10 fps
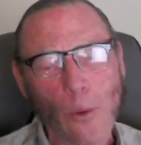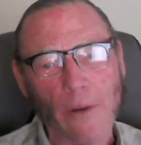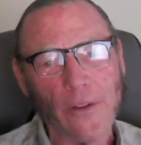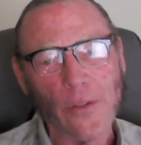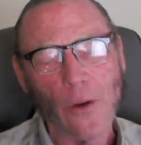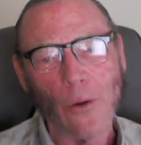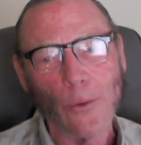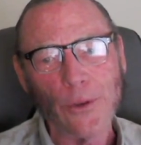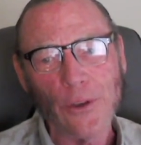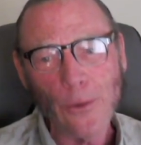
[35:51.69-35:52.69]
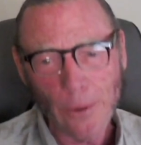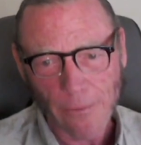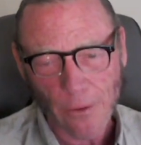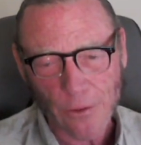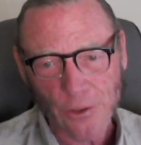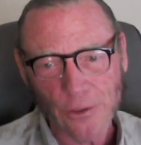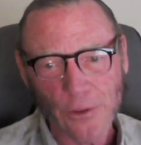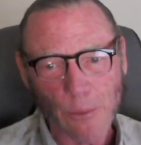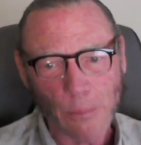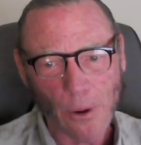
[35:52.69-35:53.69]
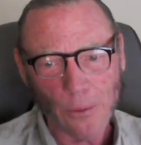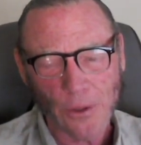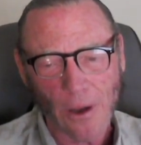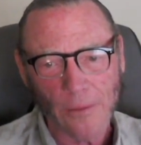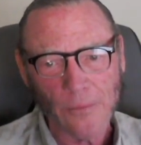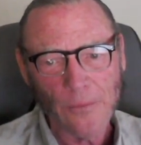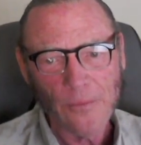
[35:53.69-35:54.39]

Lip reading: of in the whole universe is the proton.